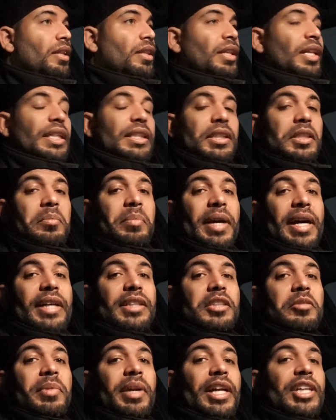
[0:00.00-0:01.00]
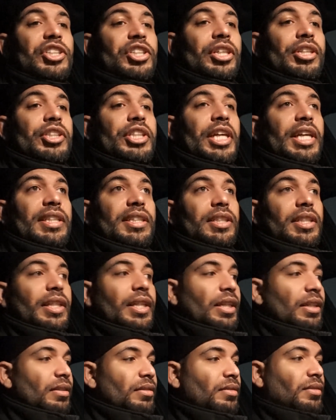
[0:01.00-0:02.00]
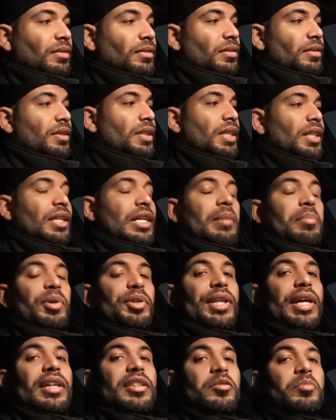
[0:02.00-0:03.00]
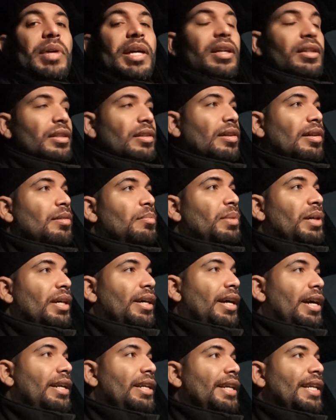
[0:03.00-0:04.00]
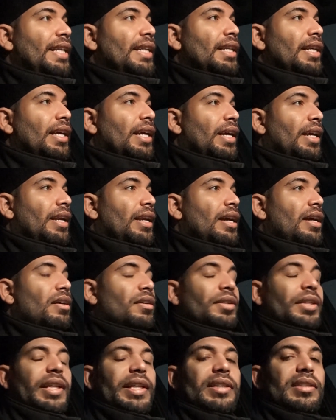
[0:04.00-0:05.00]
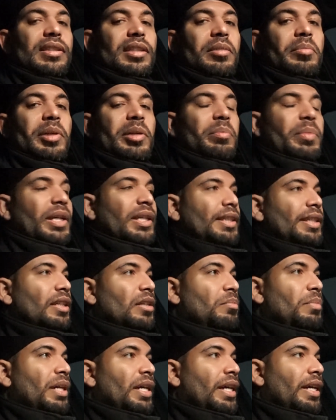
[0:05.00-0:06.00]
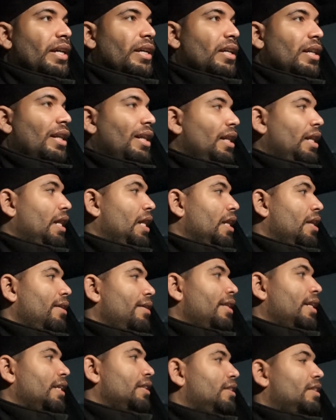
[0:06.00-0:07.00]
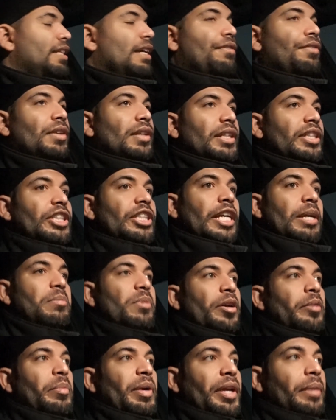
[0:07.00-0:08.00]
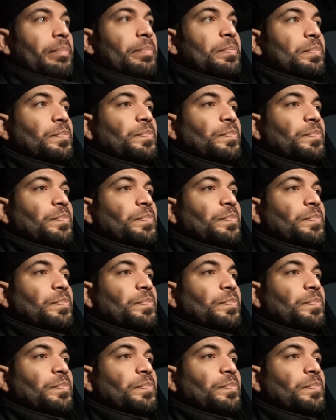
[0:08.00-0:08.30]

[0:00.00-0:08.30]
Isn't the best. I mean, I should have changed it a couple thousand miles ago, but I didn't, and I don't think it's going to be a big deal. But that's definitely shame on me.